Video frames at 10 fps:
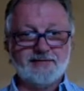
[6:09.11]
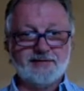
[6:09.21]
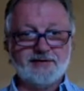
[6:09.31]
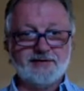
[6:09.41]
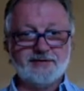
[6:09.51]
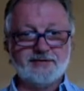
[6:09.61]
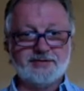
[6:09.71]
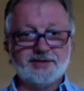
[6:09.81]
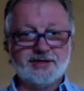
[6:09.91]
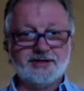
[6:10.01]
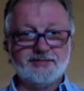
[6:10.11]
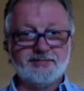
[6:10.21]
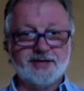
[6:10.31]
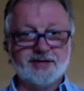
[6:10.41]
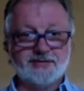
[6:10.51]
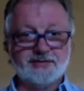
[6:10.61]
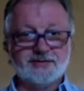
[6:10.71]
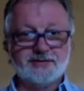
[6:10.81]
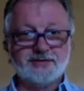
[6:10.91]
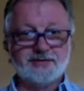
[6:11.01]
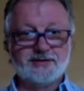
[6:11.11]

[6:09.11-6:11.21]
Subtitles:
we're going to change the bellows.